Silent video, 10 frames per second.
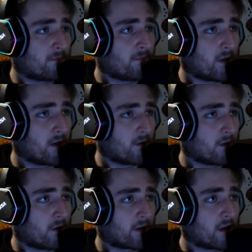And you're
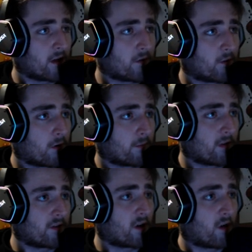looking at the doorbell
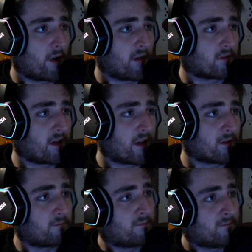as always, Sam.